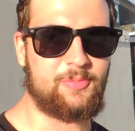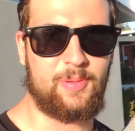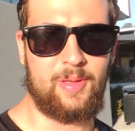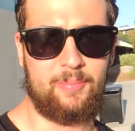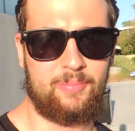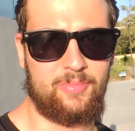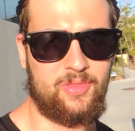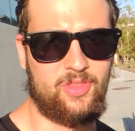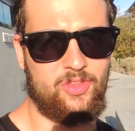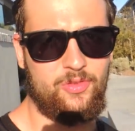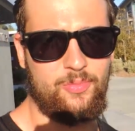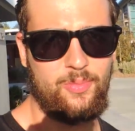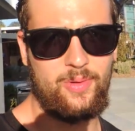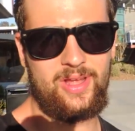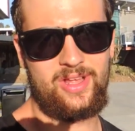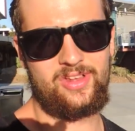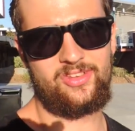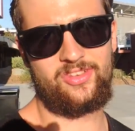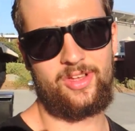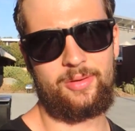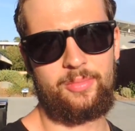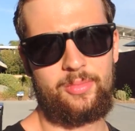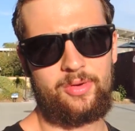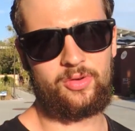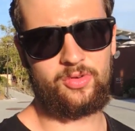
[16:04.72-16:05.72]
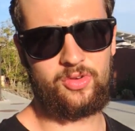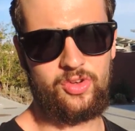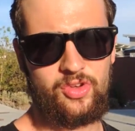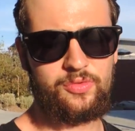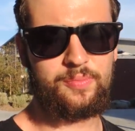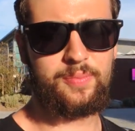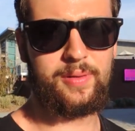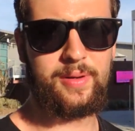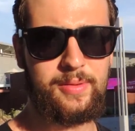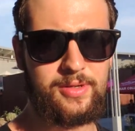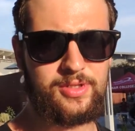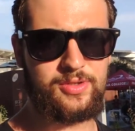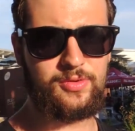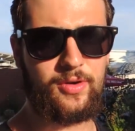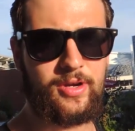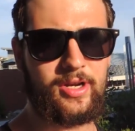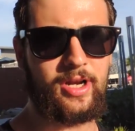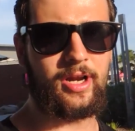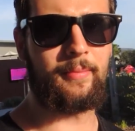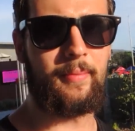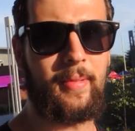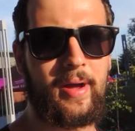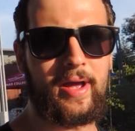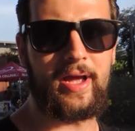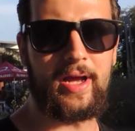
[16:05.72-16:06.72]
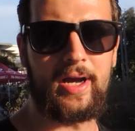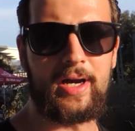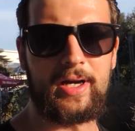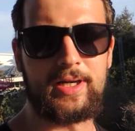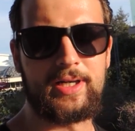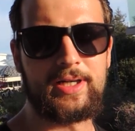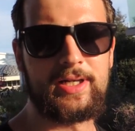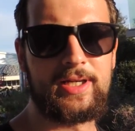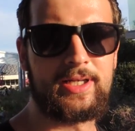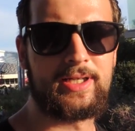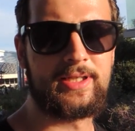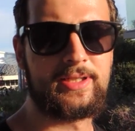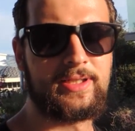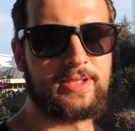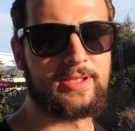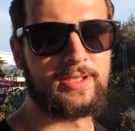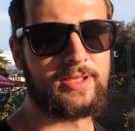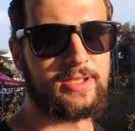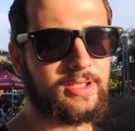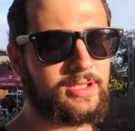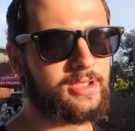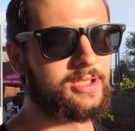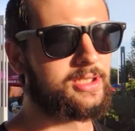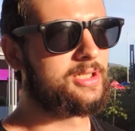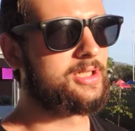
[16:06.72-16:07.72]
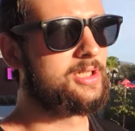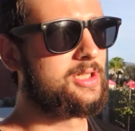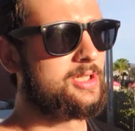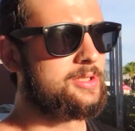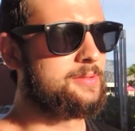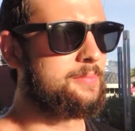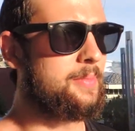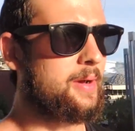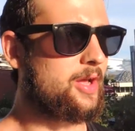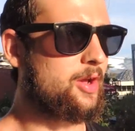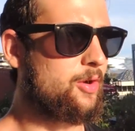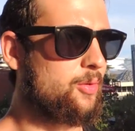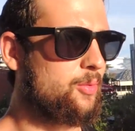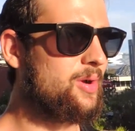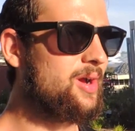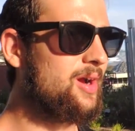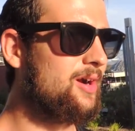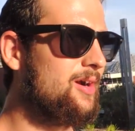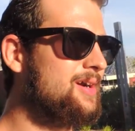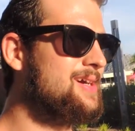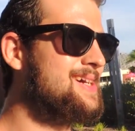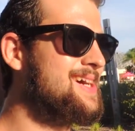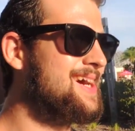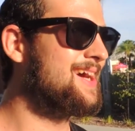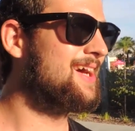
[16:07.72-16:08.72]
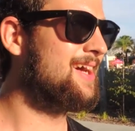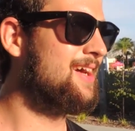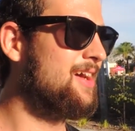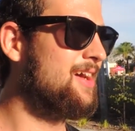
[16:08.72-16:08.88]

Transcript: I spent the spring and summer just pretty much working on my uh, my career,